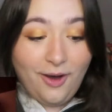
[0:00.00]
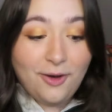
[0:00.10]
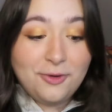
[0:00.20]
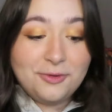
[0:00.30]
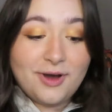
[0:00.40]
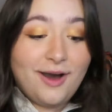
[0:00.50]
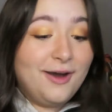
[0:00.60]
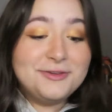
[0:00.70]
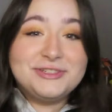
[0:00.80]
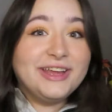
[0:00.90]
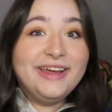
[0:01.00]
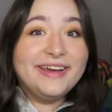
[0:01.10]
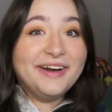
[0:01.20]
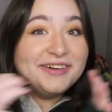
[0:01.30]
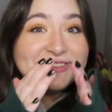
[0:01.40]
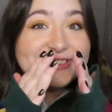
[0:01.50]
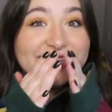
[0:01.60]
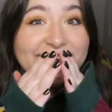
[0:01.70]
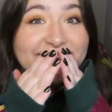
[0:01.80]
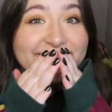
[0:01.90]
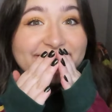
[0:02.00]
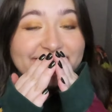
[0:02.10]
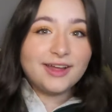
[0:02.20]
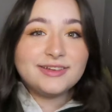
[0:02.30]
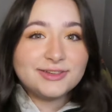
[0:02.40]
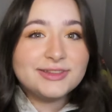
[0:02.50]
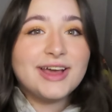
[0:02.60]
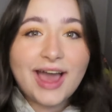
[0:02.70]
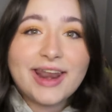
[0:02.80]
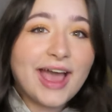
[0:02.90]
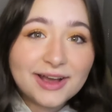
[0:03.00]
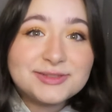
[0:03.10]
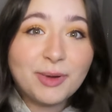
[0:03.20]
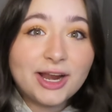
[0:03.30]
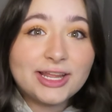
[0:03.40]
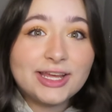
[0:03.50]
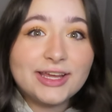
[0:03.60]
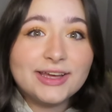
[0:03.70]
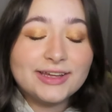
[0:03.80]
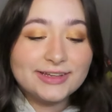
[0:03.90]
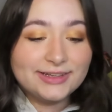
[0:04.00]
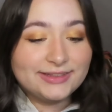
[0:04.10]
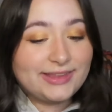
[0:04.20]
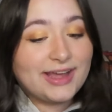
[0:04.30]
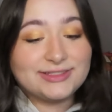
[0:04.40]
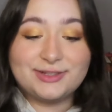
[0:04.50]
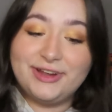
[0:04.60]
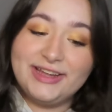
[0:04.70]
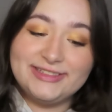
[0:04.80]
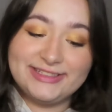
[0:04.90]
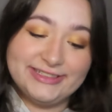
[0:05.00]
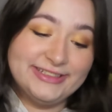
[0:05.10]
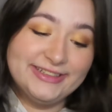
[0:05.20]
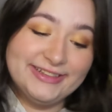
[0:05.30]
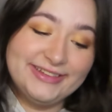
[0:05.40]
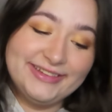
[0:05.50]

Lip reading: Oh shit. Y'all are doing that at a house party. That's crazy.